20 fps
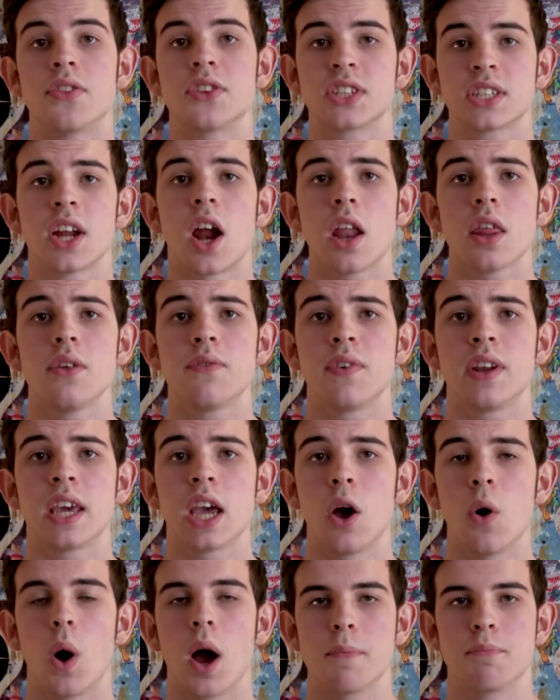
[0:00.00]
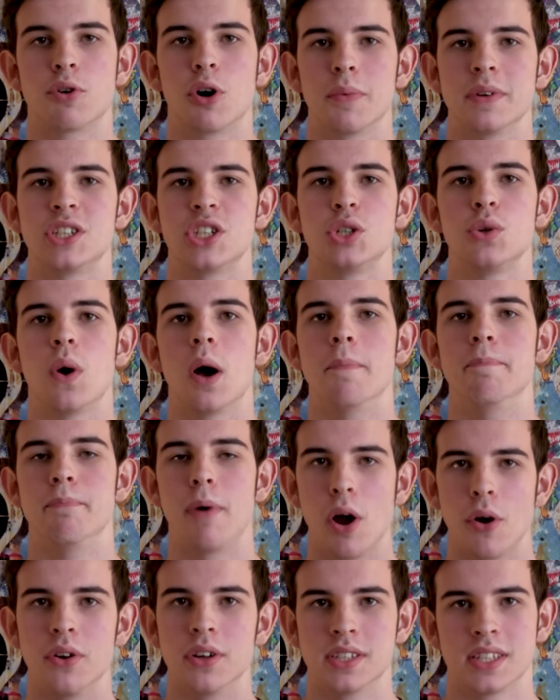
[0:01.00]
start of the video, I promised you a
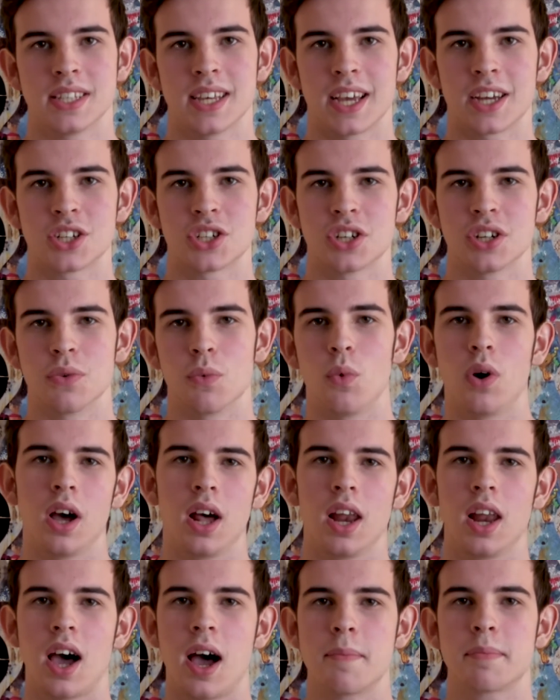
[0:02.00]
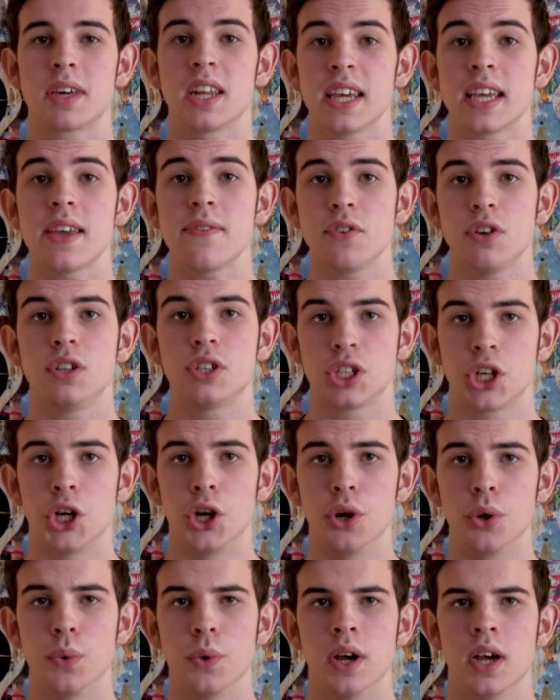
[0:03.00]
bonus section. Well, I'm going to give you
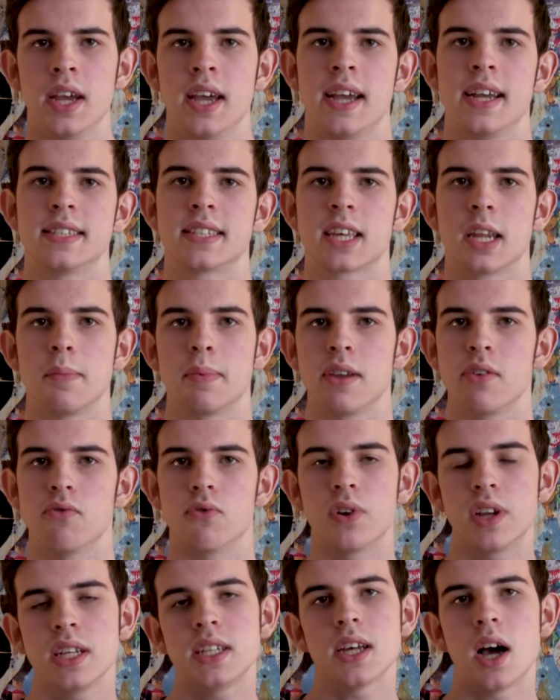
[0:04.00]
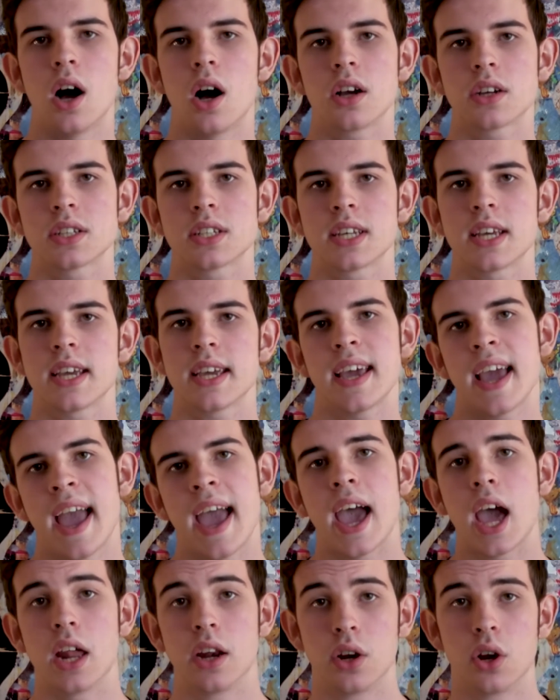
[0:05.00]
two. It's going to be retargeting
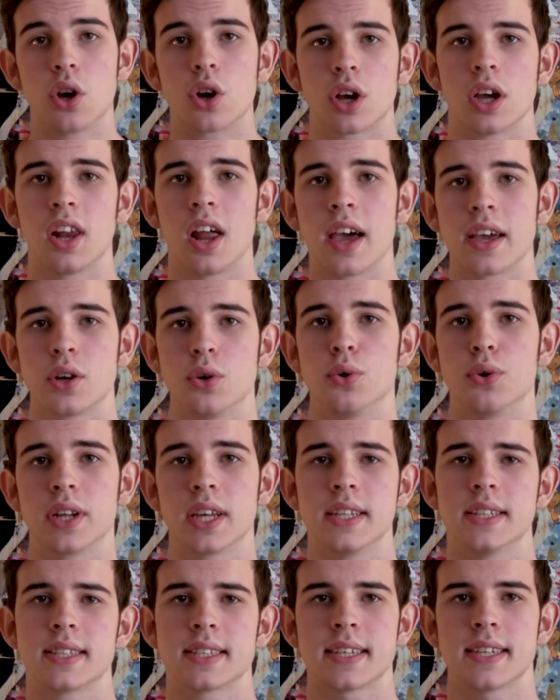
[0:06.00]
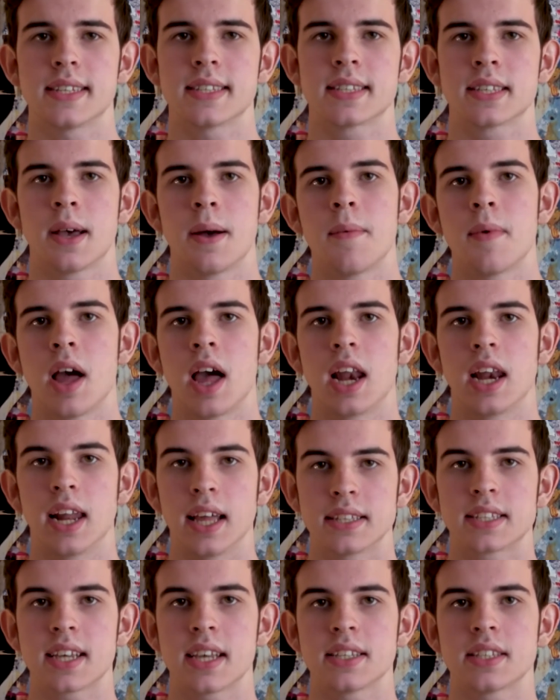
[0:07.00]
and lookalike audiences.
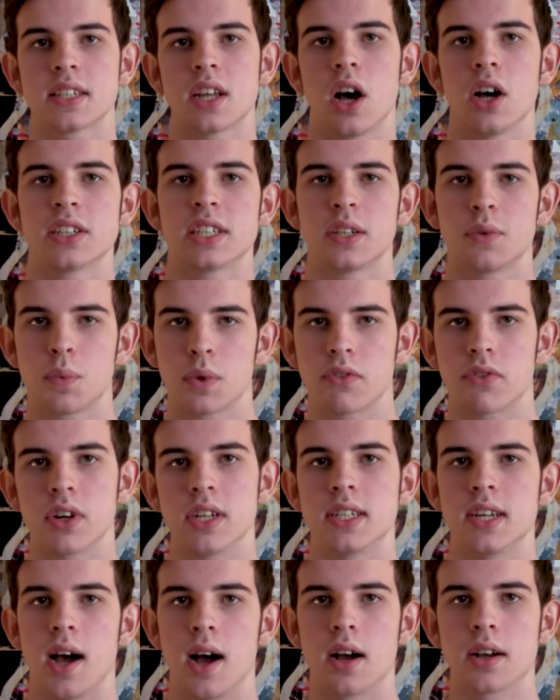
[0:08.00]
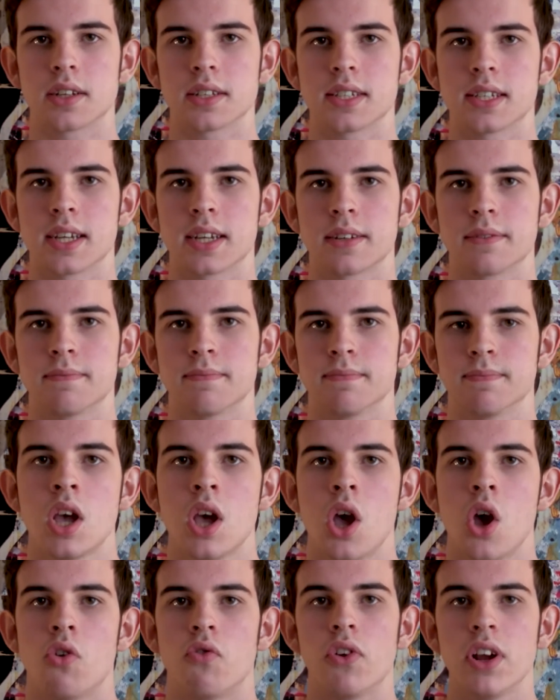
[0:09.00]
Let's get started with retargeting.
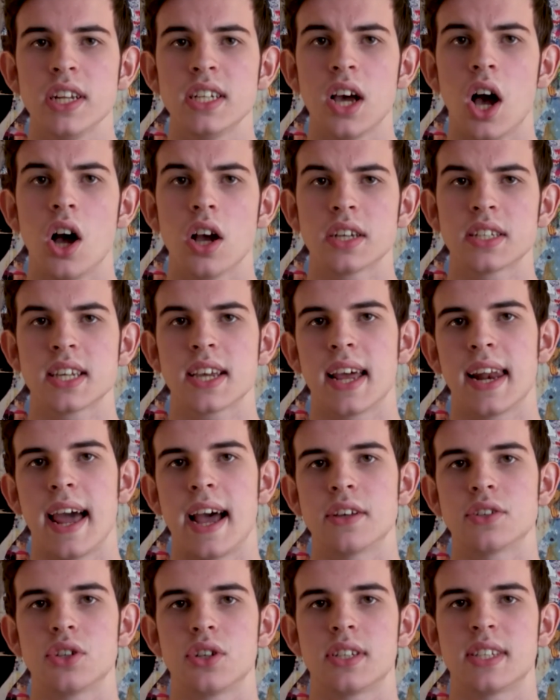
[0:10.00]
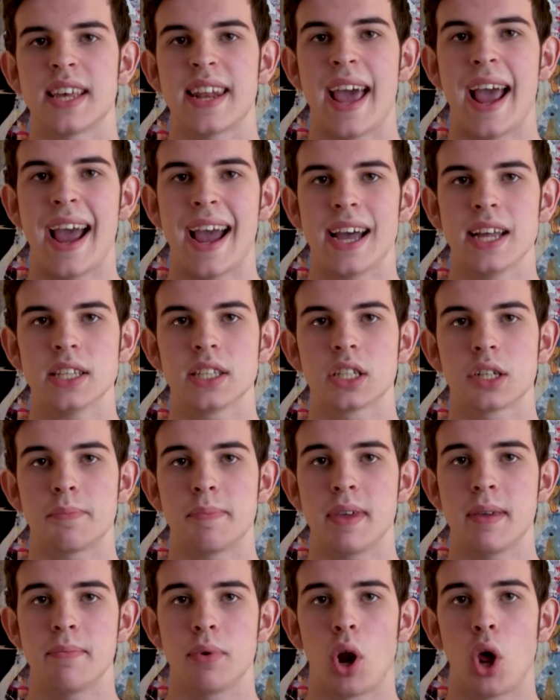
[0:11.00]
Retargeting allows you to send ads to
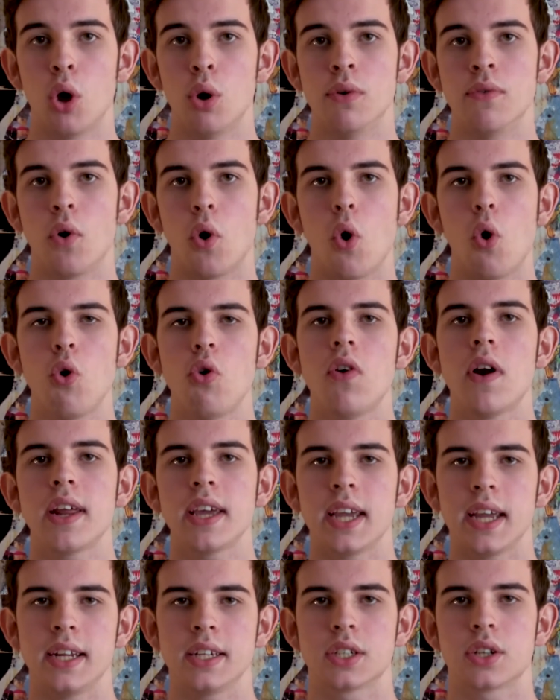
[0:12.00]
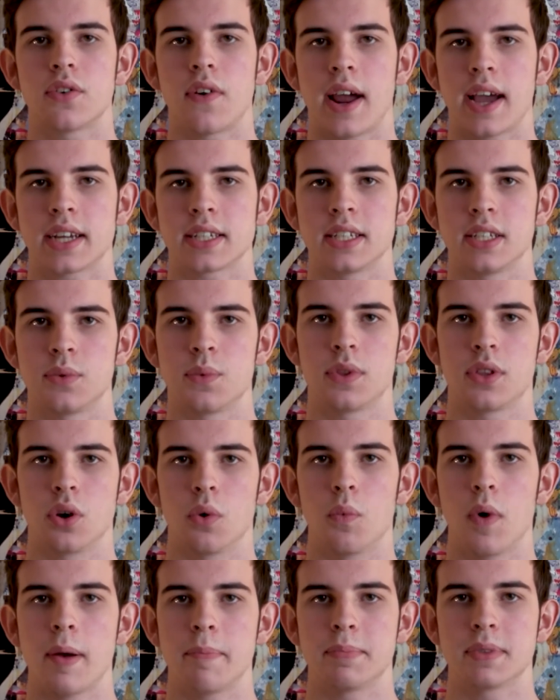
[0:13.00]
people who have already interacted with your
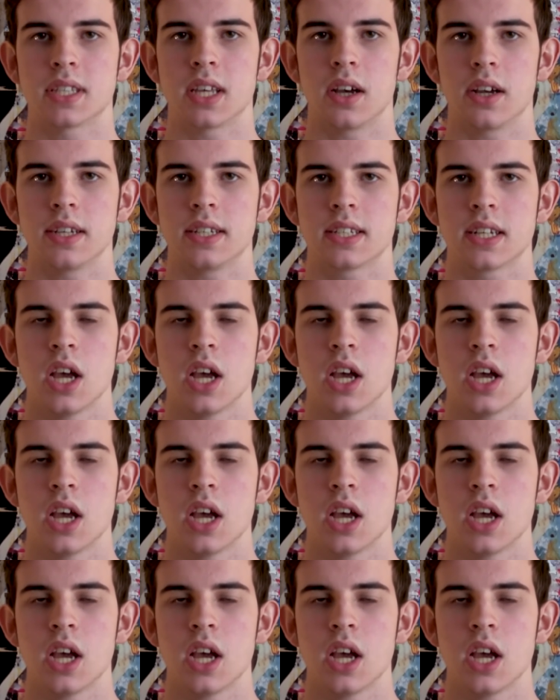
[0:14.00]
website.